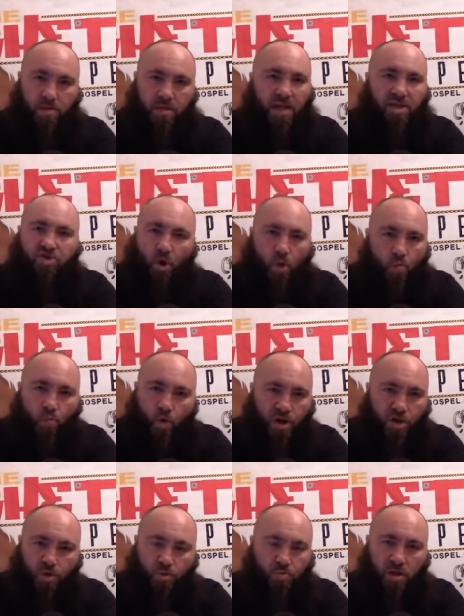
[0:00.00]
They don't
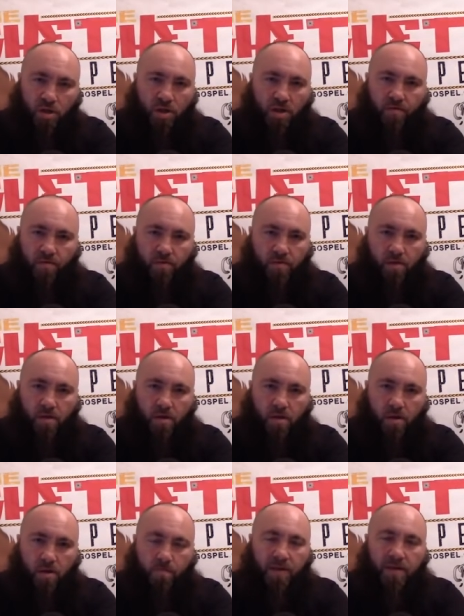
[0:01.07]
want you delivered,
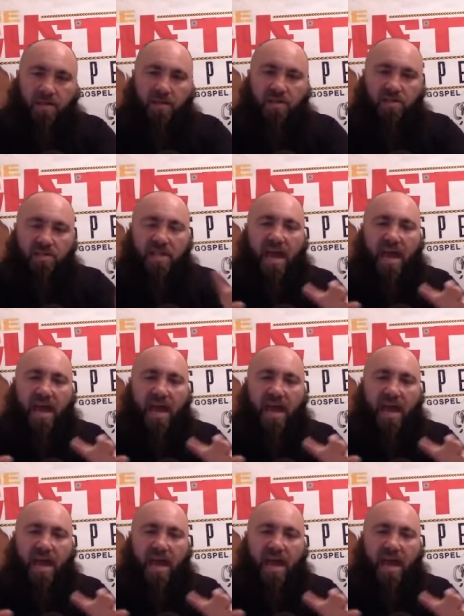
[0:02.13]
because